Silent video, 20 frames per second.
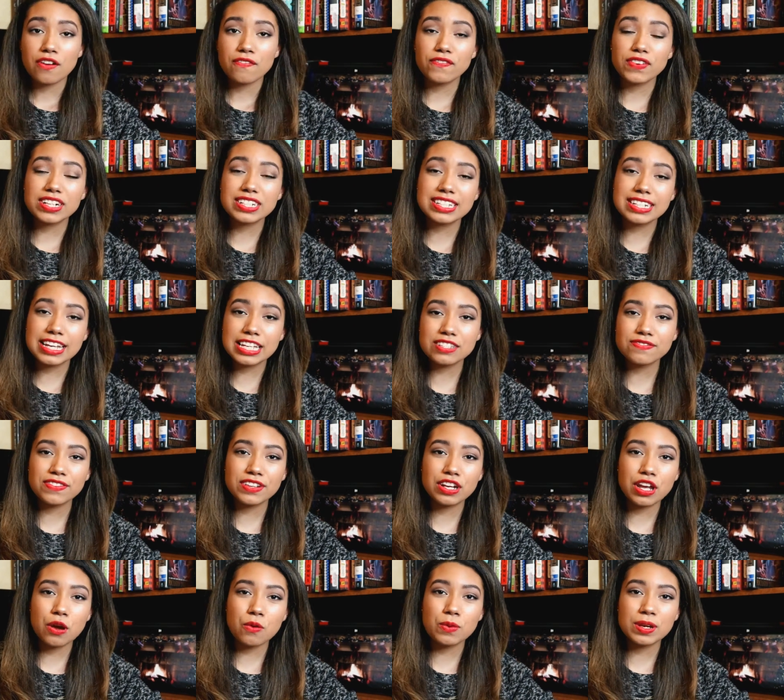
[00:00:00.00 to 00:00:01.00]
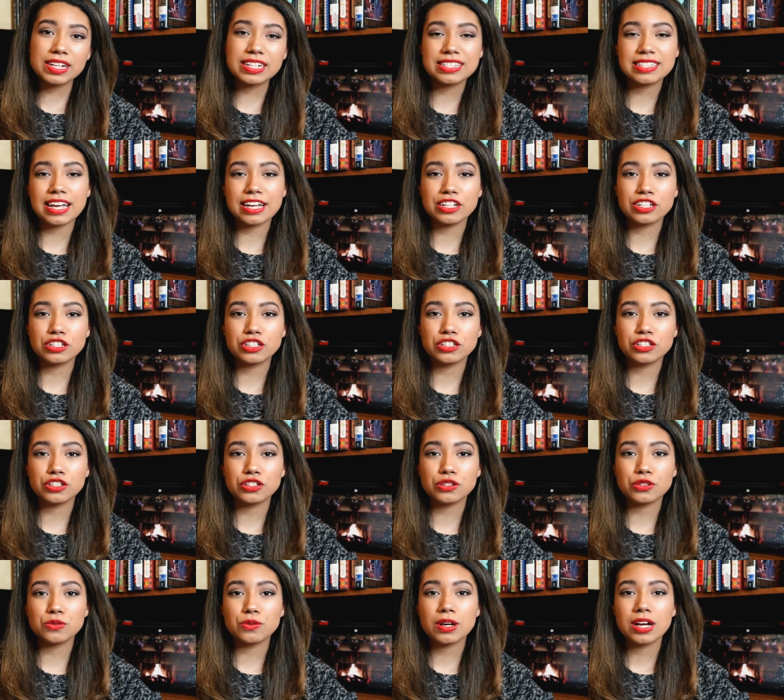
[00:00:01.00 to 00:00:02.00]
For today's video, we decided to
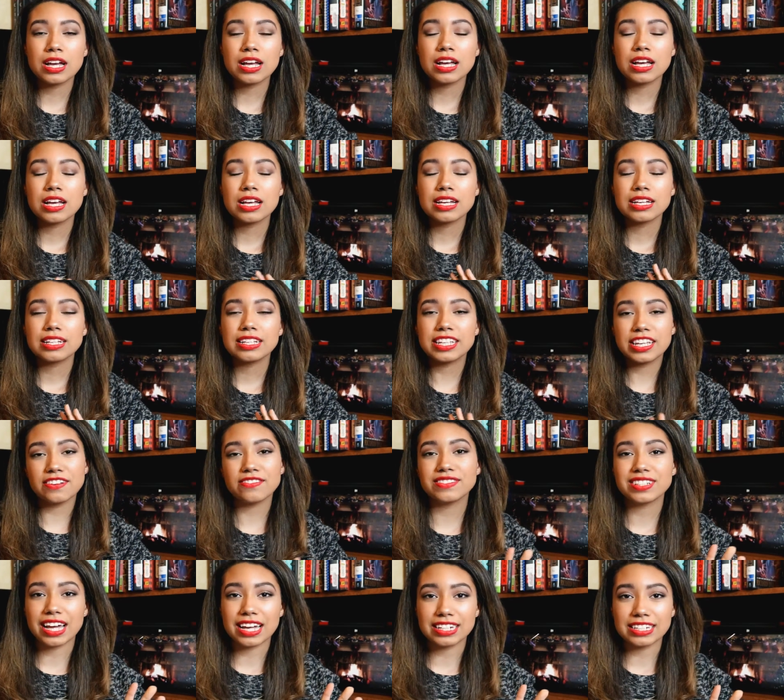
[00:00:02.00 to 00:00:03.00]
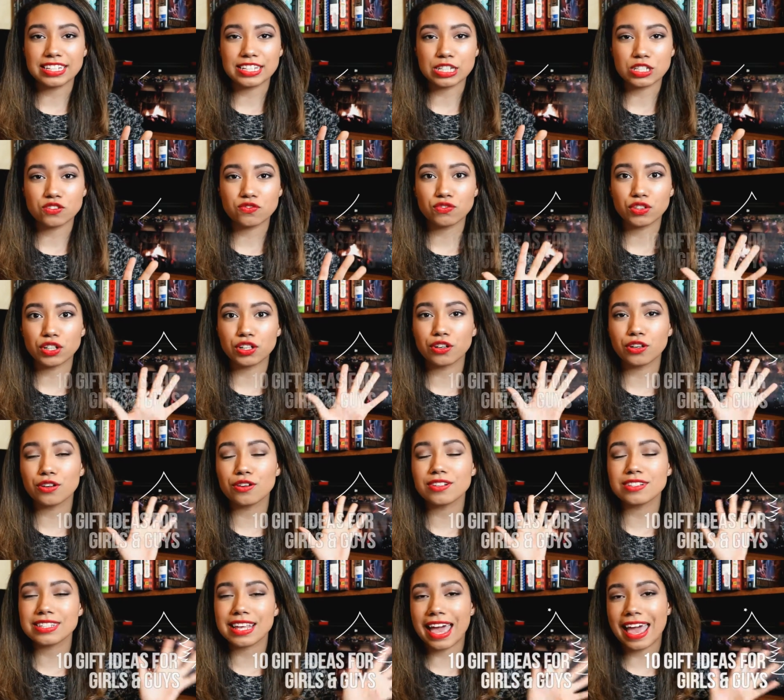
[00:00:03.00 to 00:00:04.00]
do gift ideas for
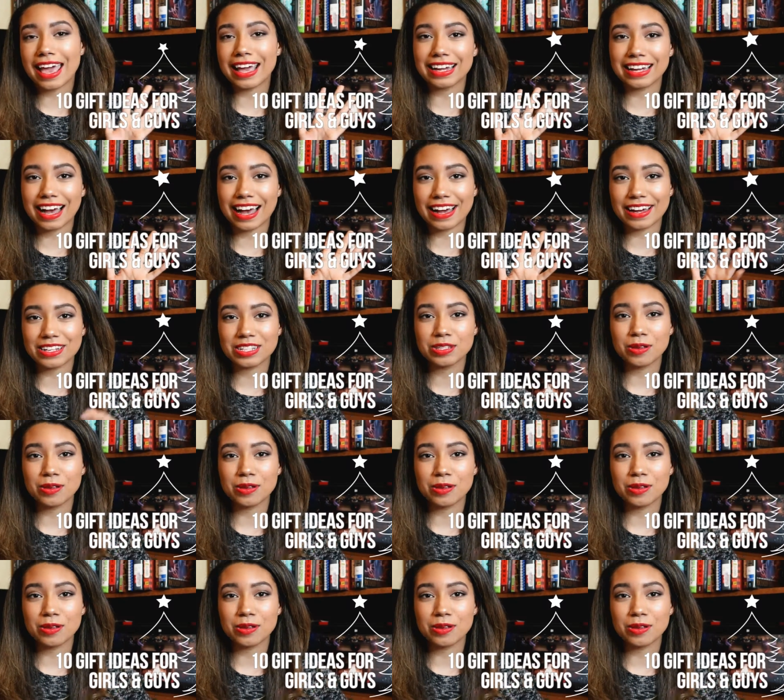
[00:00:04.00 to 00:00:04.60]
girls and guys.